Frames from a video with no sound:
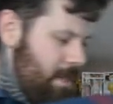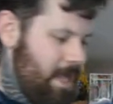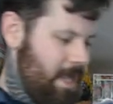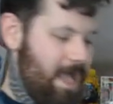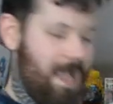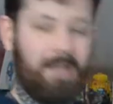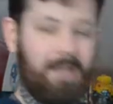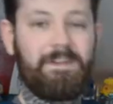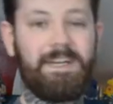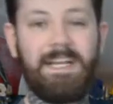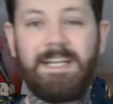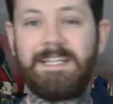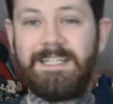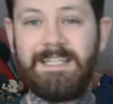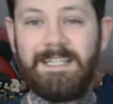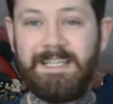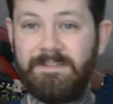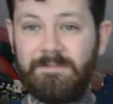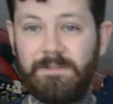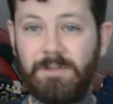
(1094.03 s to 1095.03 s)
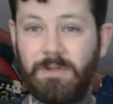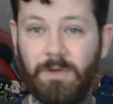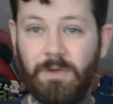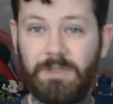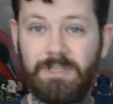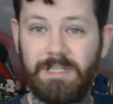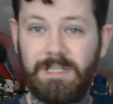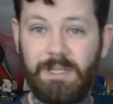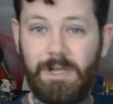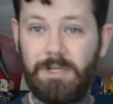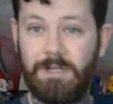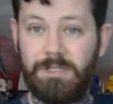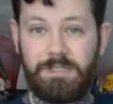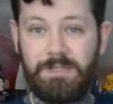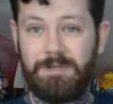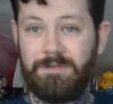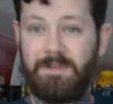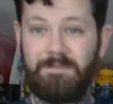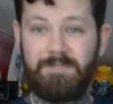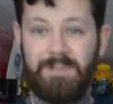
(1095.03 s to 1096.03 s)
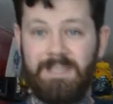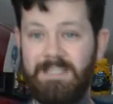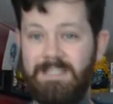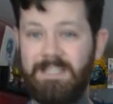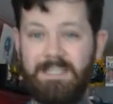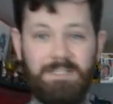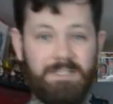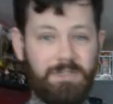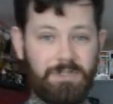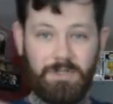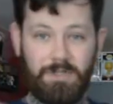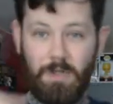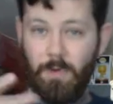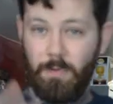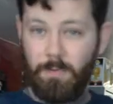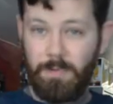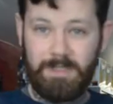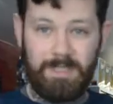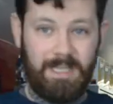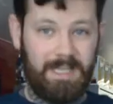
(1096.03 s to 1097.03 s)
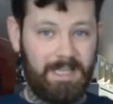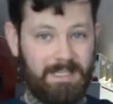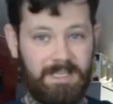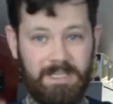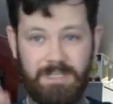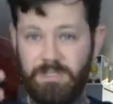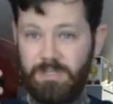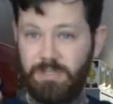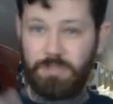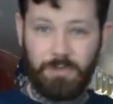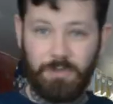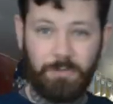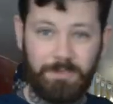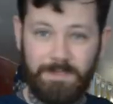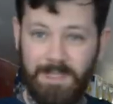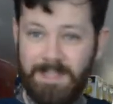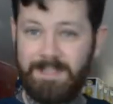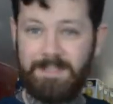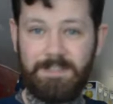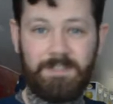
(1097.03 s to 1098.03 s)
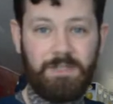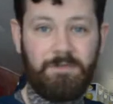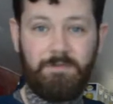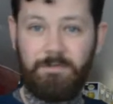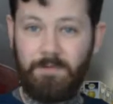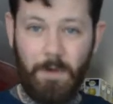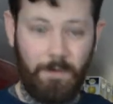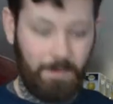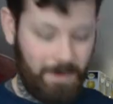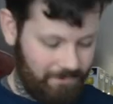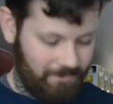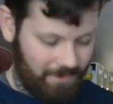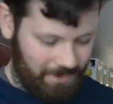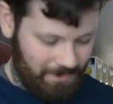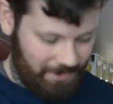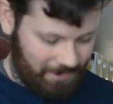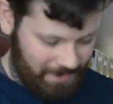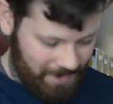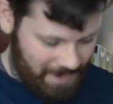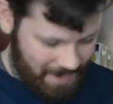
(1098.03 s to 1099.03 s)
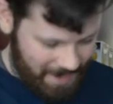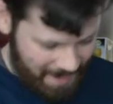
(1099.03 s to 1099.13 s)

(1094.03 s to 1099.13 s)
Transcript: I haven't actually even looked at the costume. I've literally just opened it and then just jumped in and just thrown everything on.